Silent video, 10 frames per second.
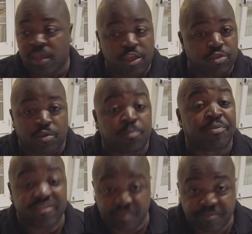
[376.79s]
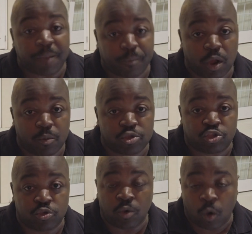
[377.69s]
Either bring some Tupperware with
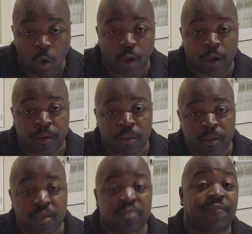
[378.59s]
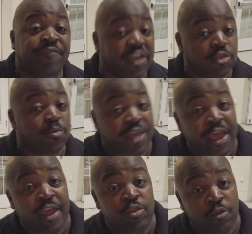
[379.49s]
you, or the venue
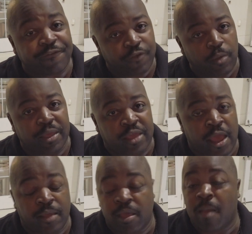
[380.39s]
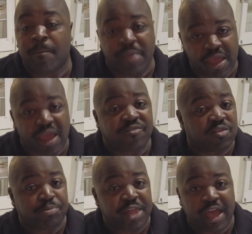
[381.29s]
that you're filming at may have
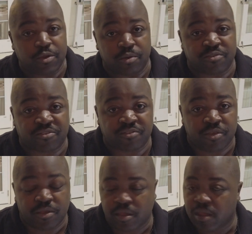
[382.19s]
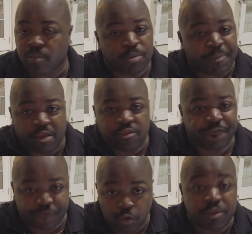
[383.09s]
some platters. Prepare your
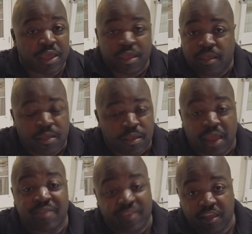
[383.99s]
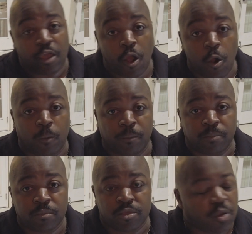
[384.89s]
food and take it home.
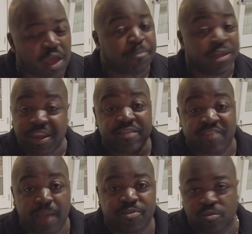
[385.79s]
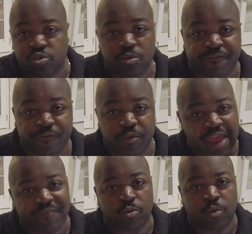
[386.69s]
You'll have plenty of time to enjoy your food
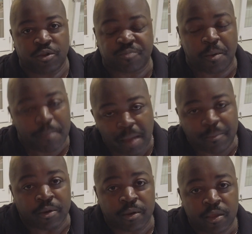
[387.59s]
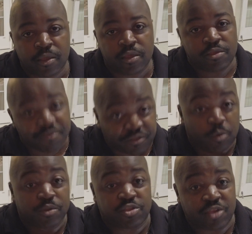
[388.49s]
afterwards, but remember, you're
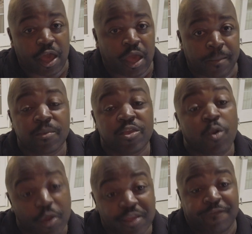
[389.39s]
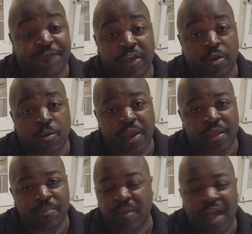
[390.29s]
still on the job. You're gonna get fed, all right?
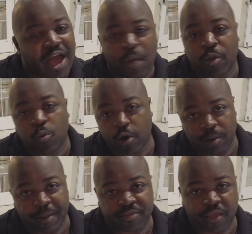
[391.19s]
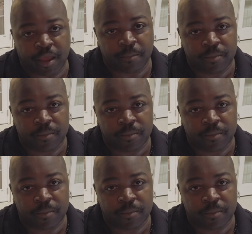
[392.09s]
I wouldn't worry about that.